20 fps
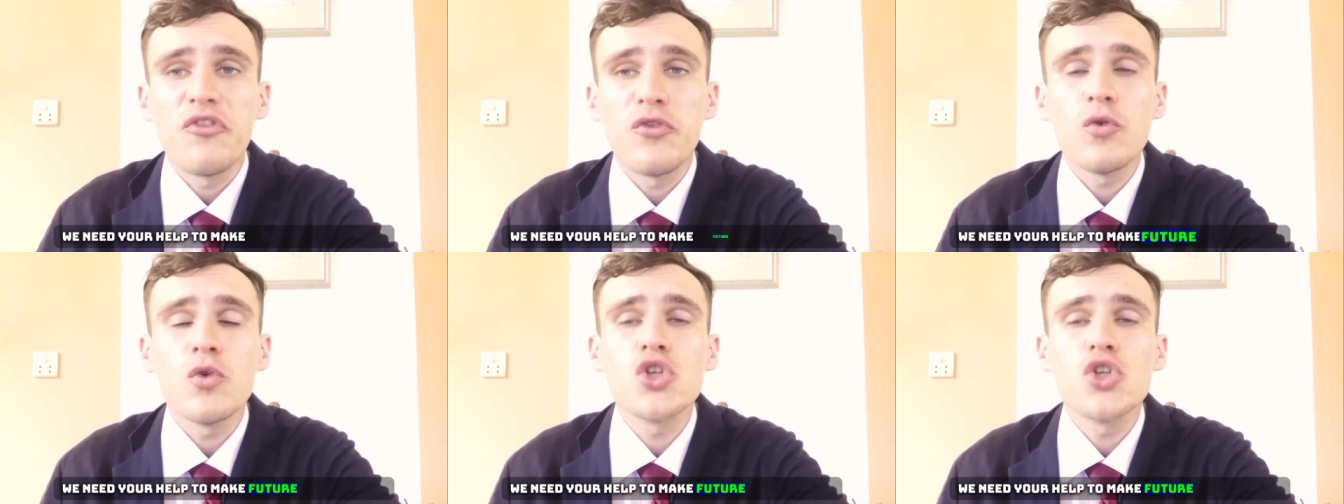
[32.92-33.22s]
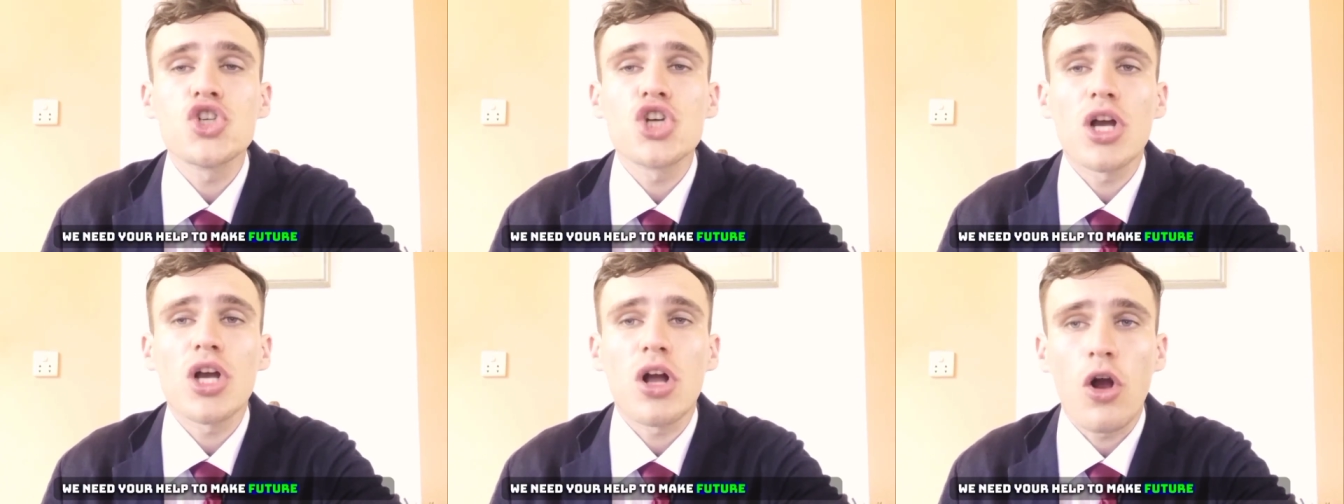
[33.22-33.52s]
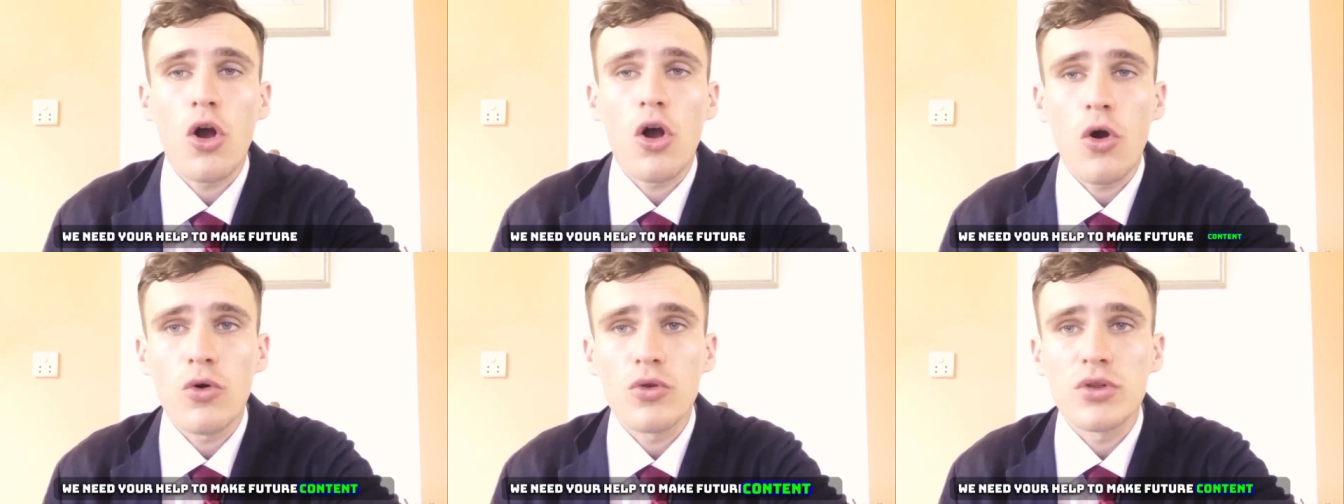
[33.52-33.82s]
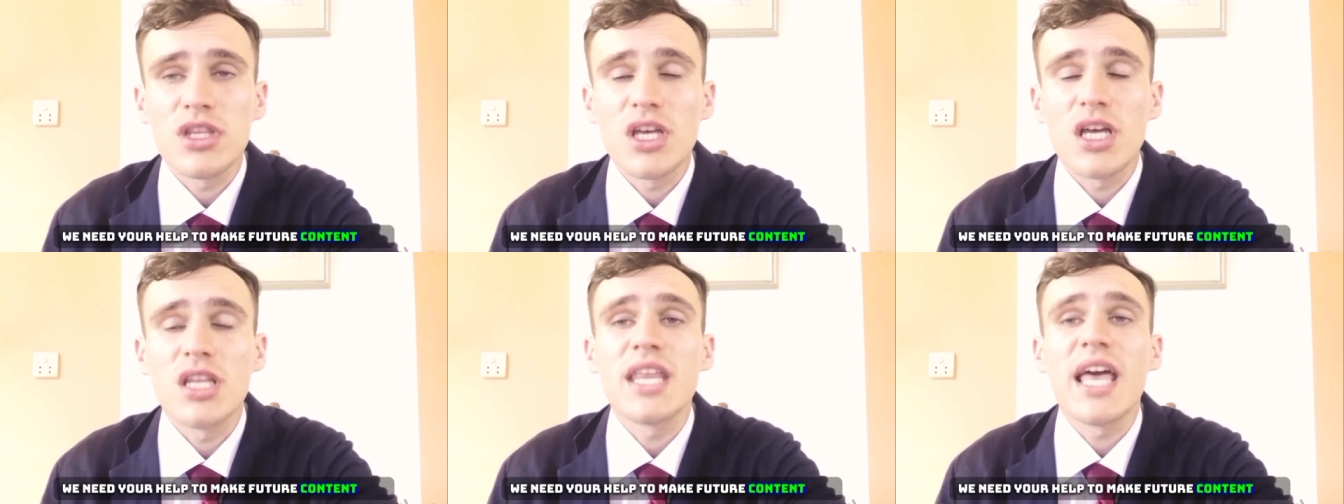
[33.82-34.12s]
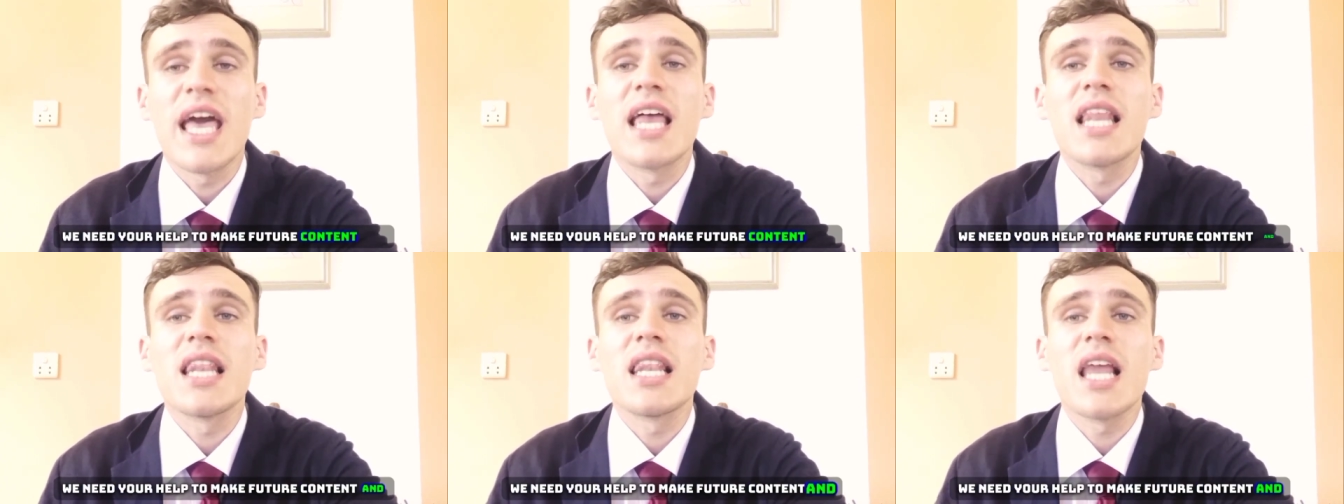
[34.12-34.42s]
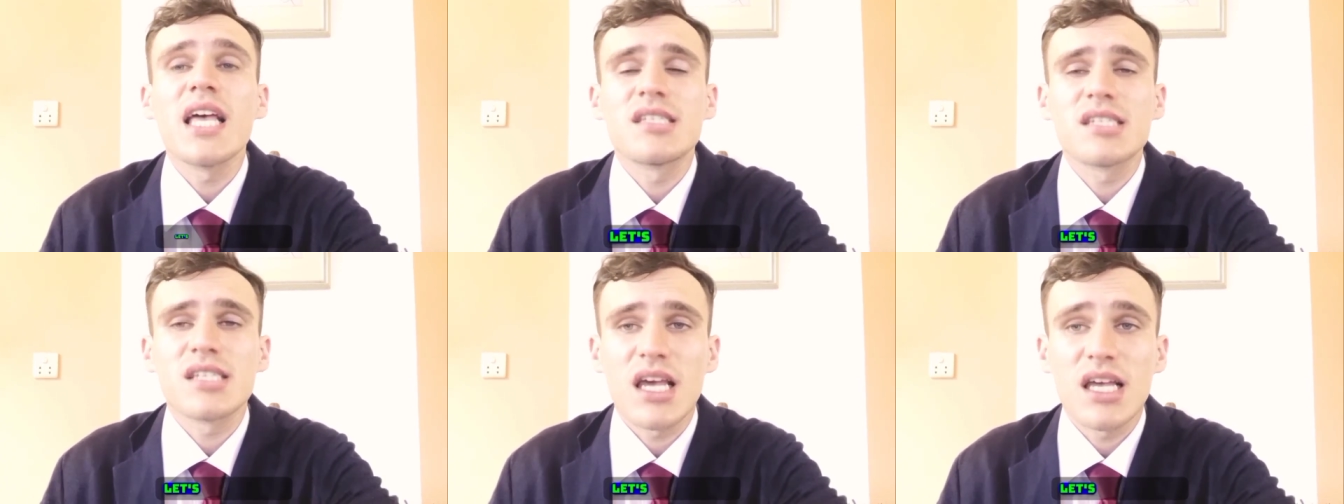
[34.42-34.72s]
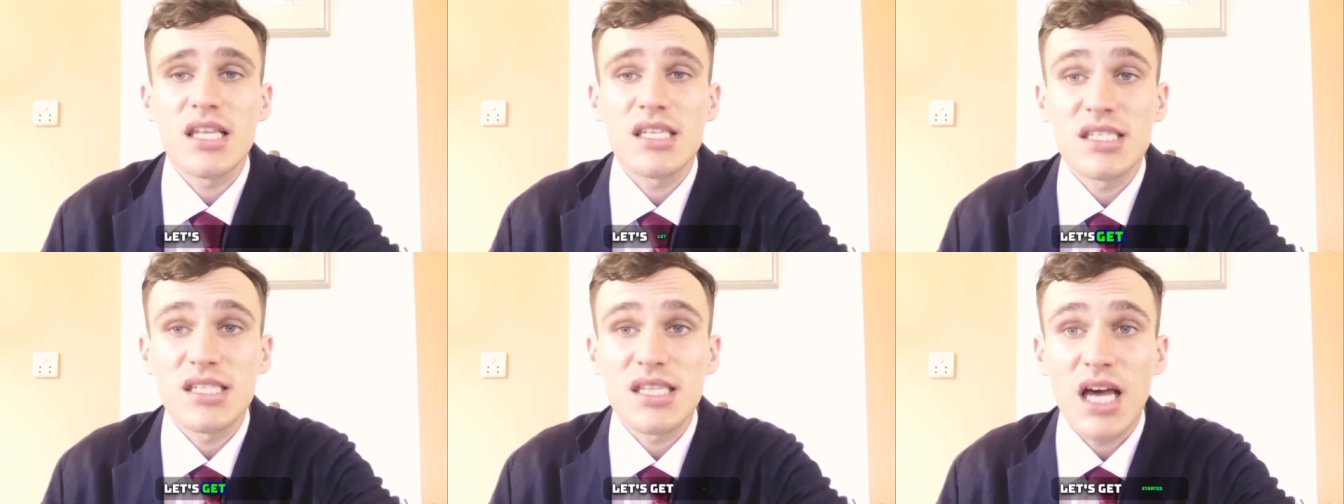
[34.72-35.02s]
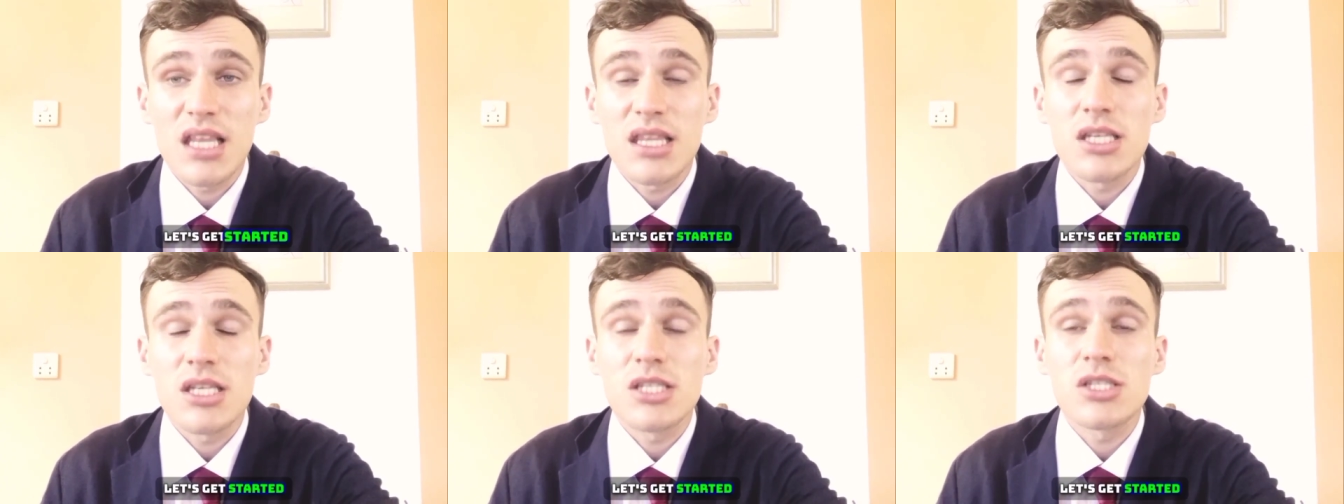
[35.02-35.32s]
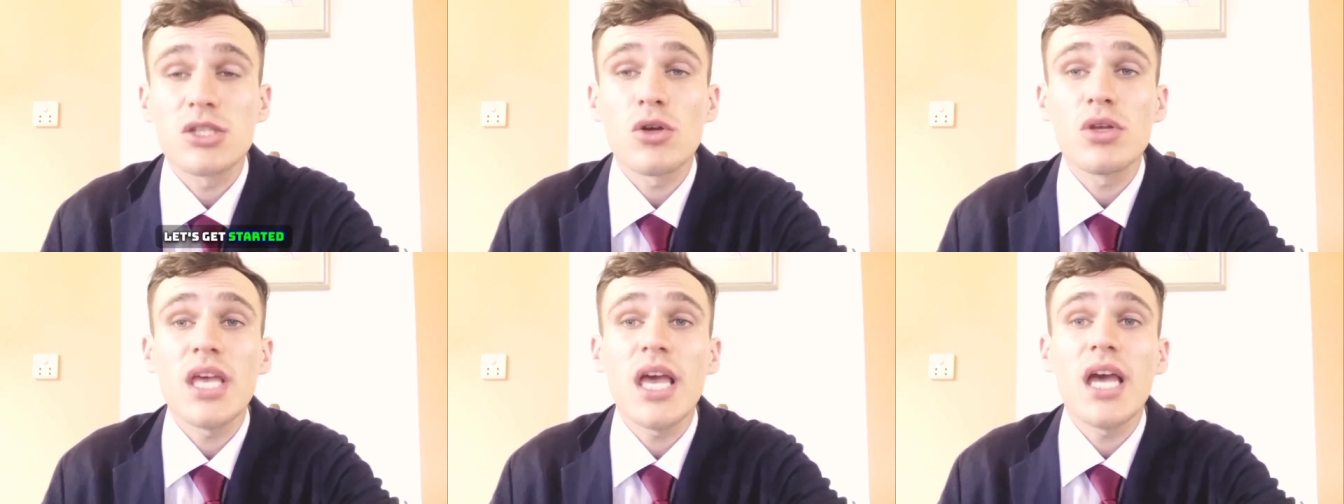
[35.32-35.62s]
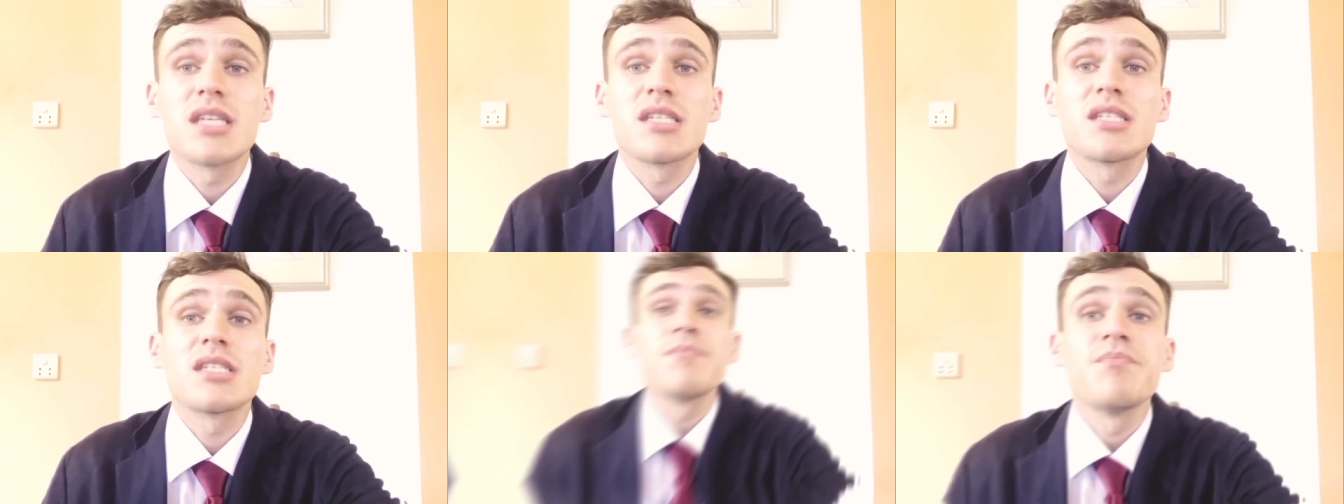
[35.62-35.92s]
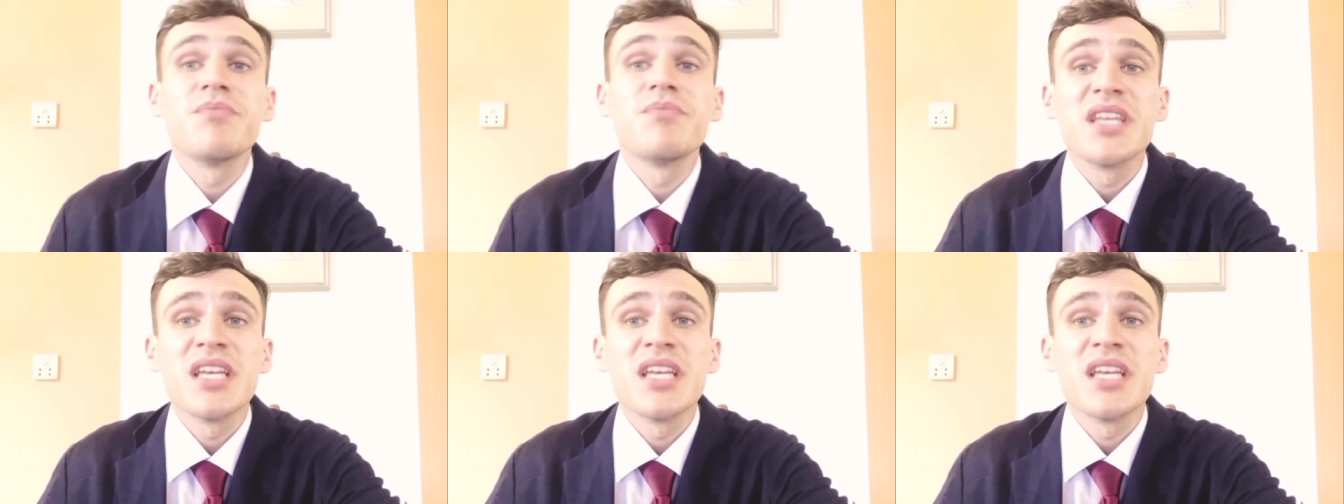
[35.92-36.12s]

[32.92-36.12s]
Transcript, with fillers: future content, and let's get started. So yes,